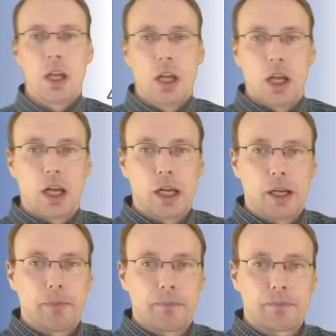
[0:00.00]

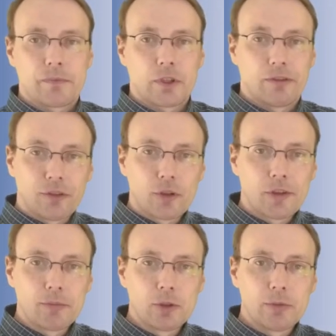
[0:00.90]
0. The
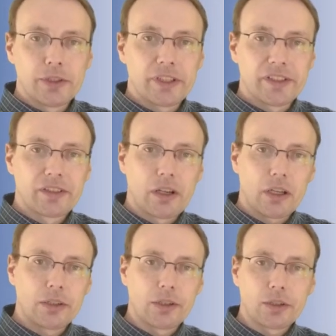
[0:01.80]
fourth moment is
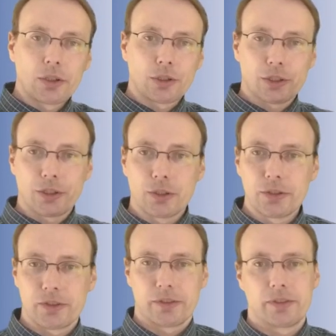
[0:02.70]
called
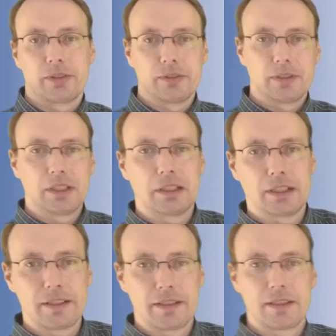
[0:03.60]
kurtosis.
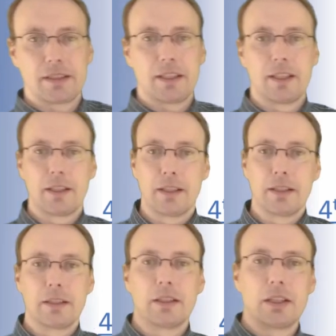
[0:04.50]
That's
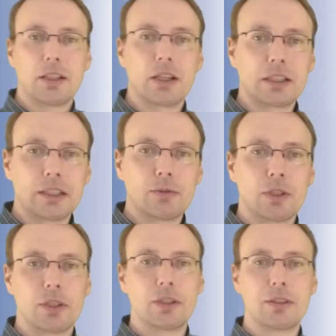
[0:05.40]
an ugly
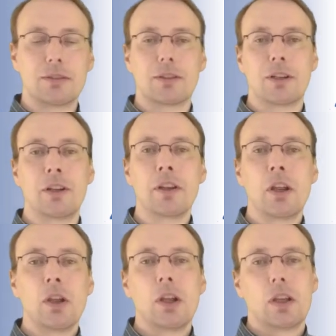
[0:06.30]
word, or
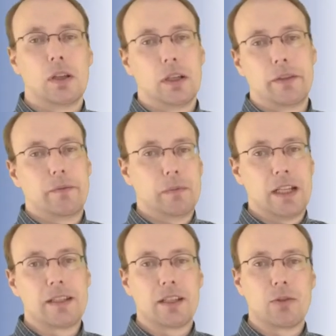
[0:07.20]

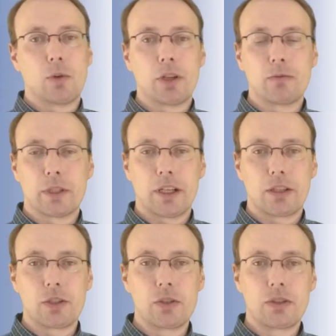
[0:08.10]
let's say a word we're not
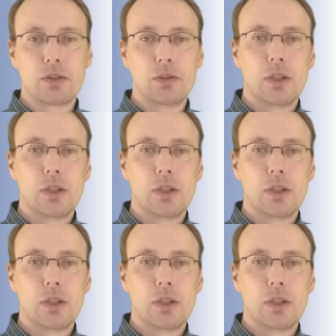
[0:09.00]
used to.